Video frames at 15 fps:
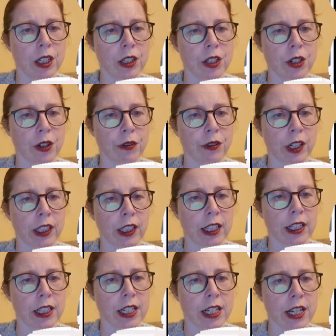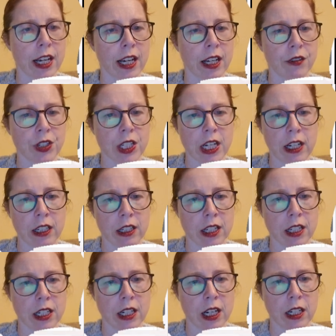So if I'd like to have
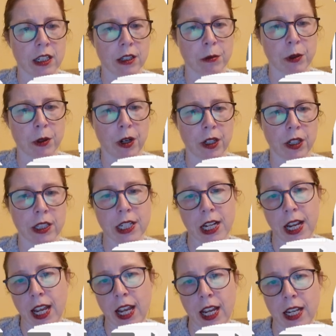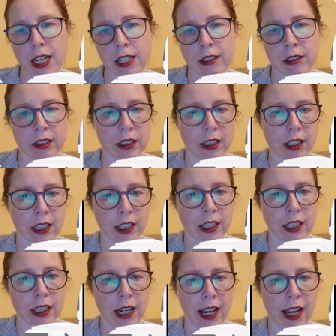sales data product A, I
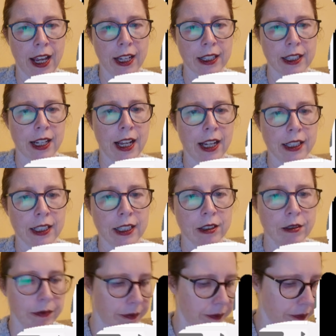can add that in.